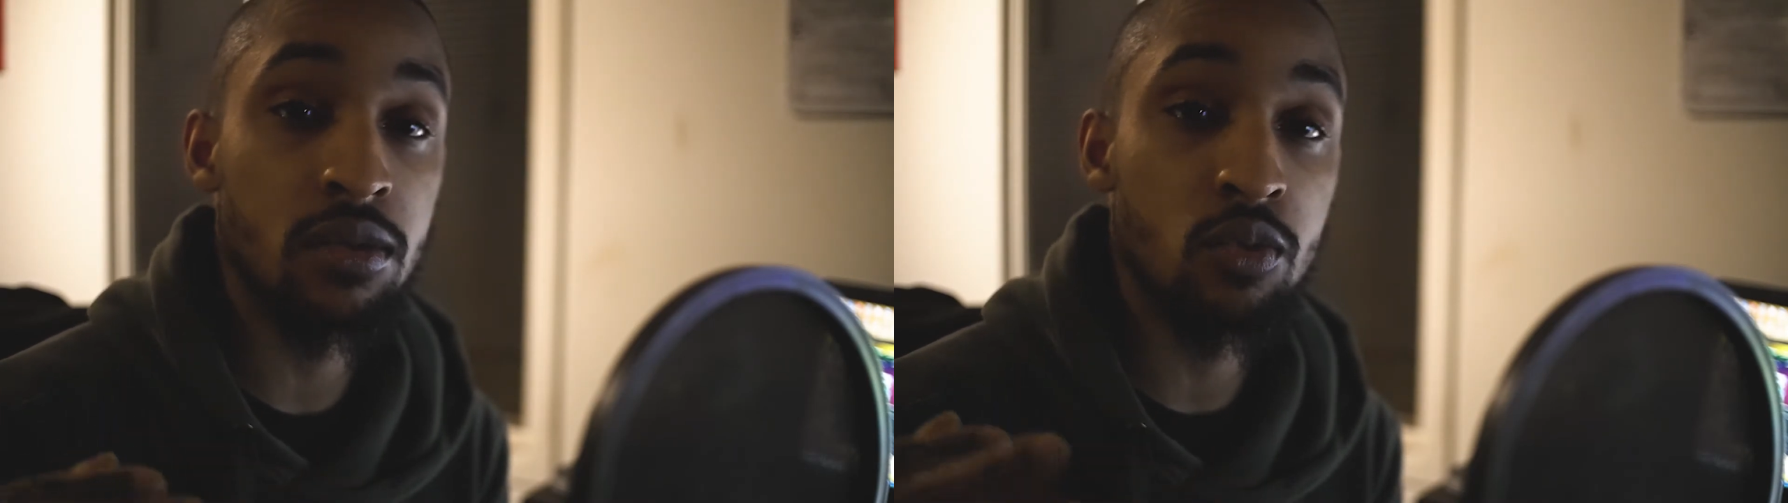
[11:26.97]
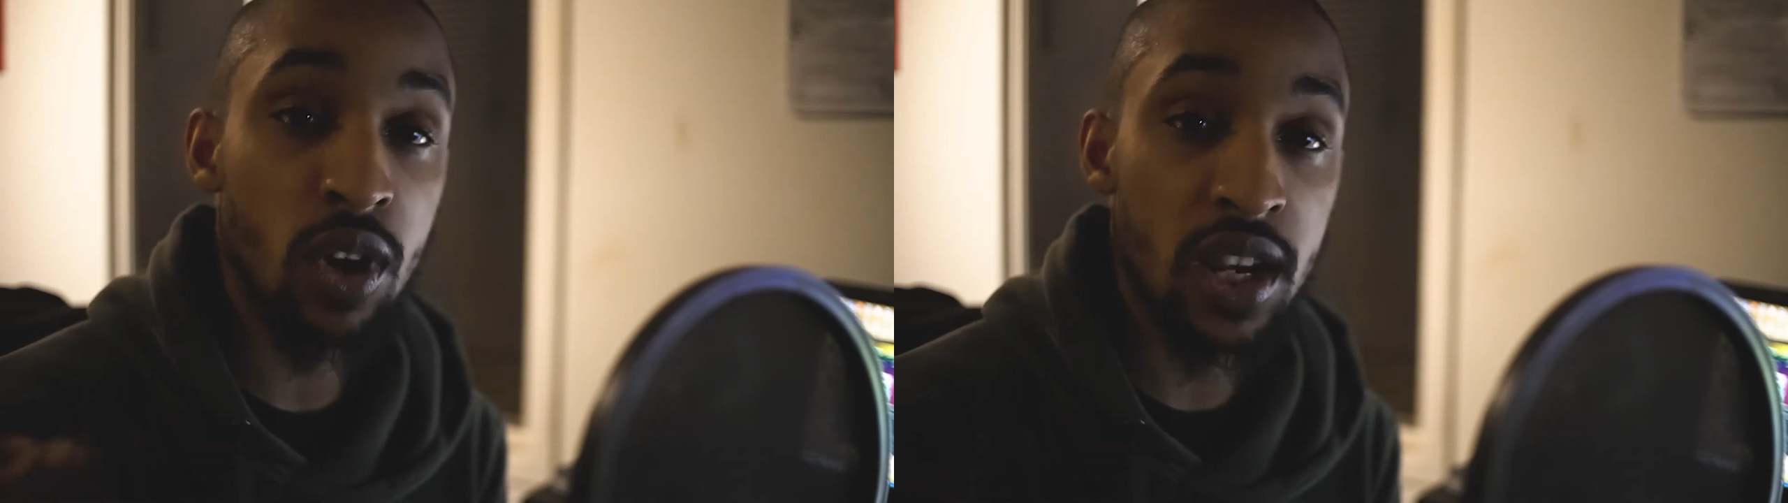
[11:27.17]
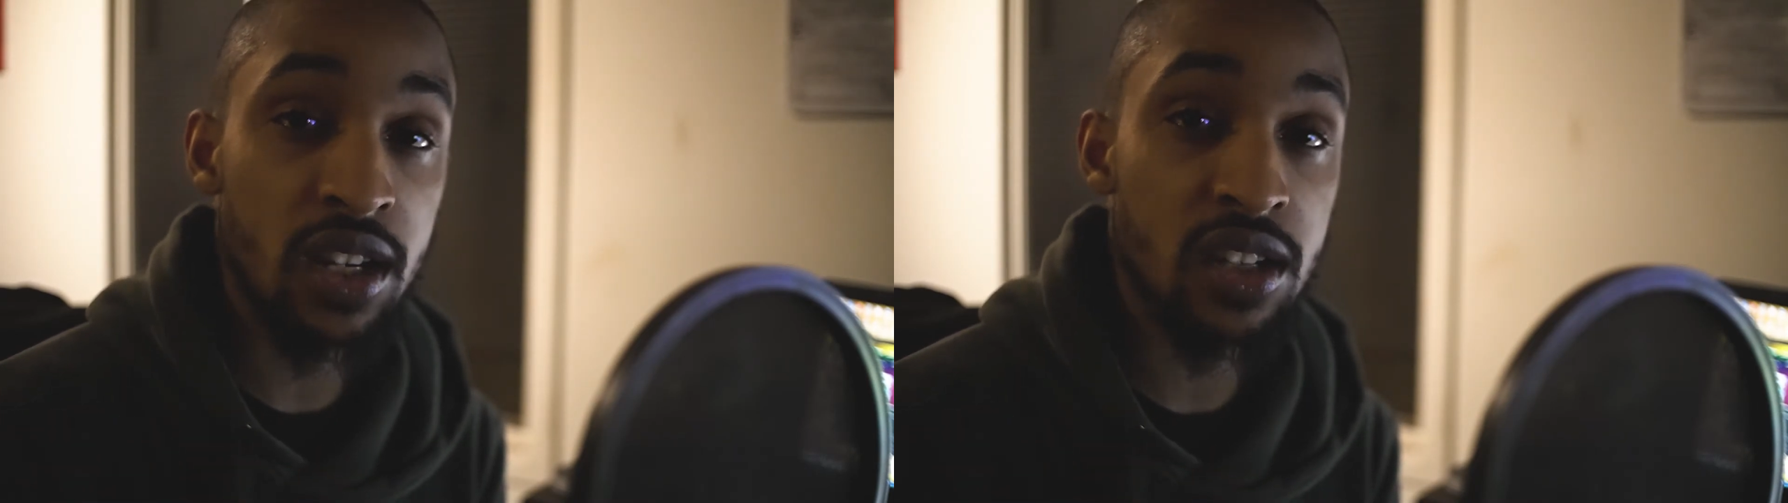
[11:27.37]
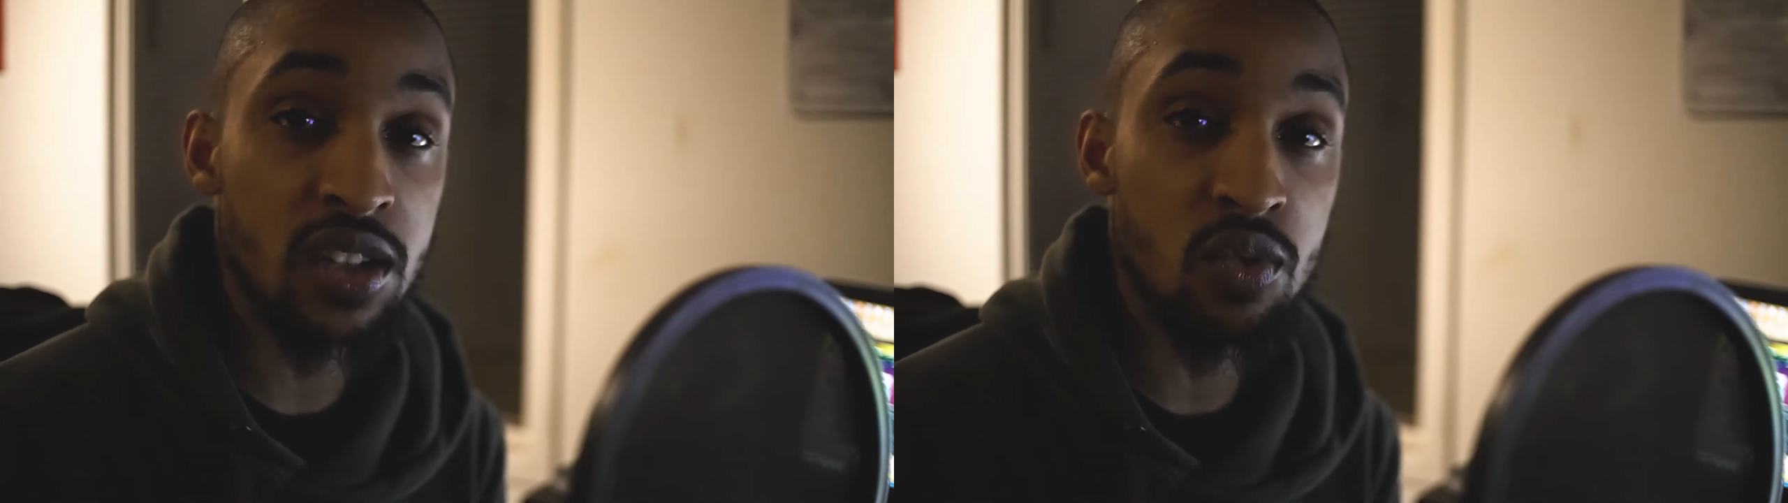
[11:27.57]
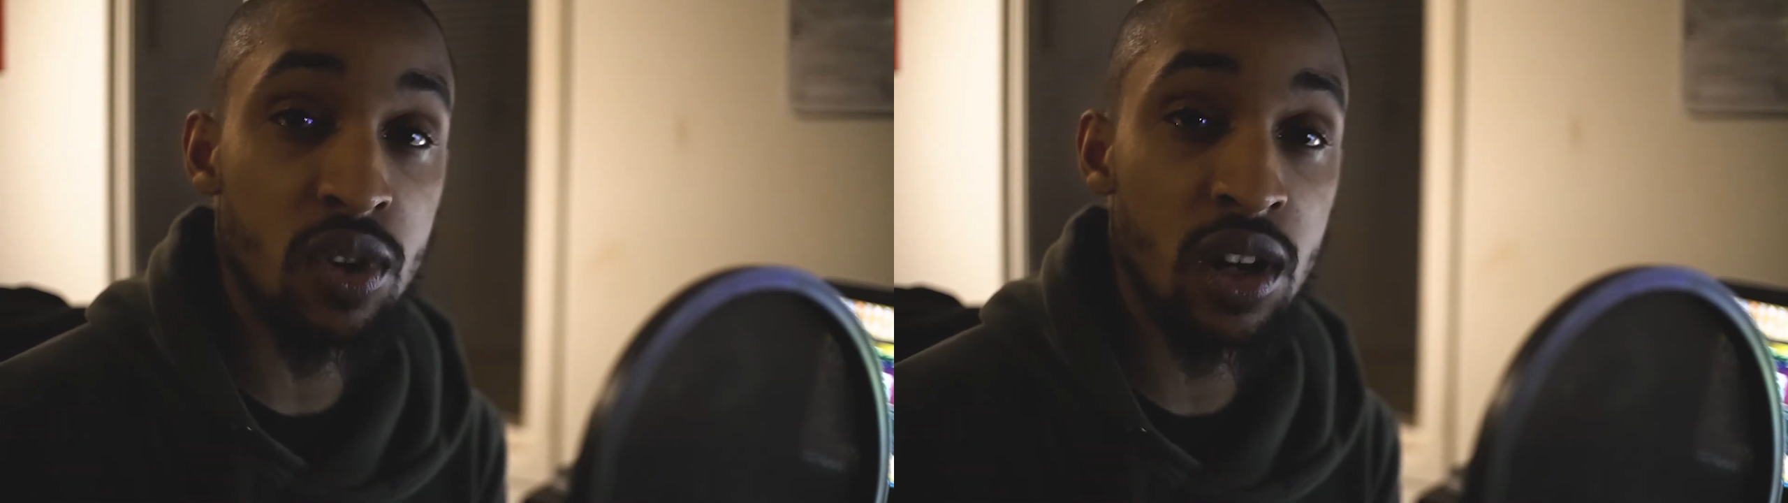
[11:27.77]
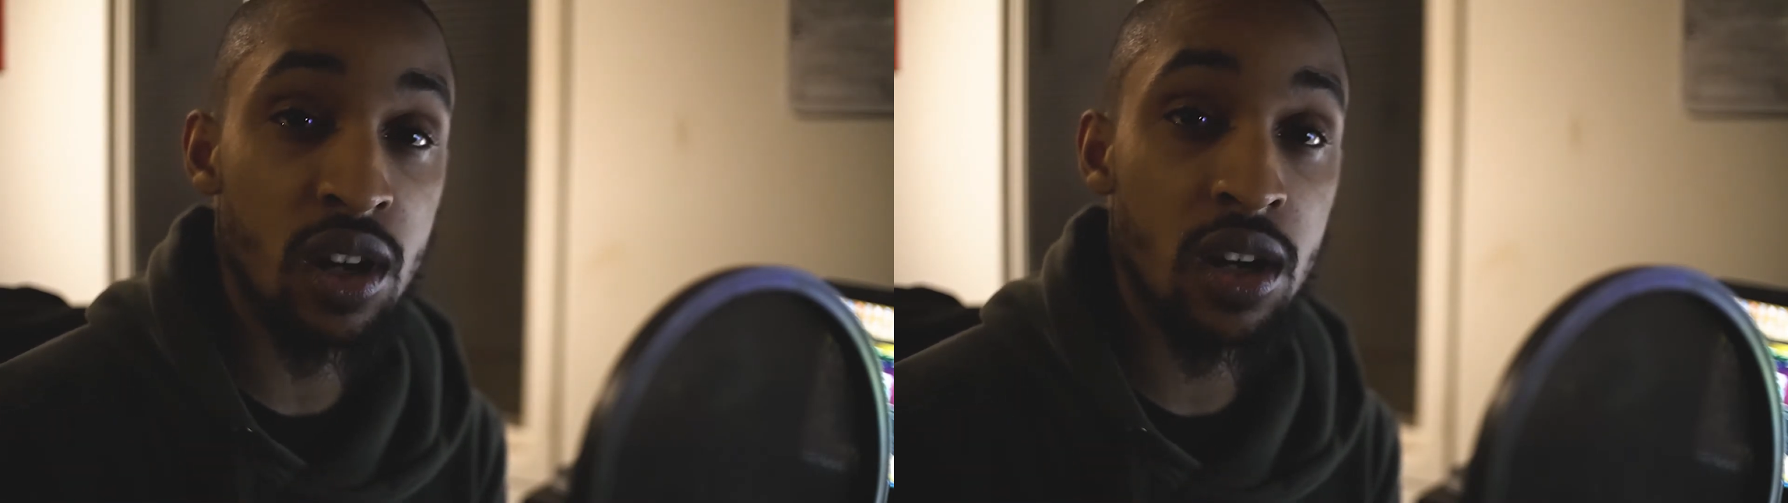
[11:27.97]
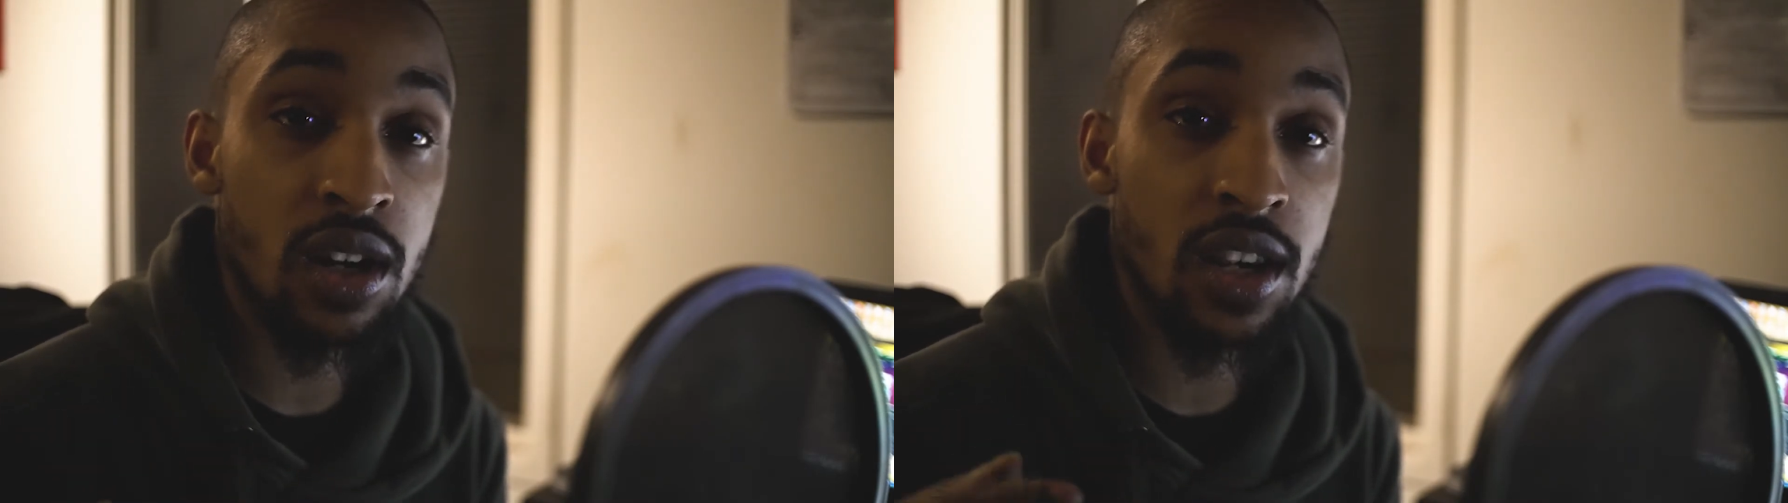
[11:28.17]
ratings to where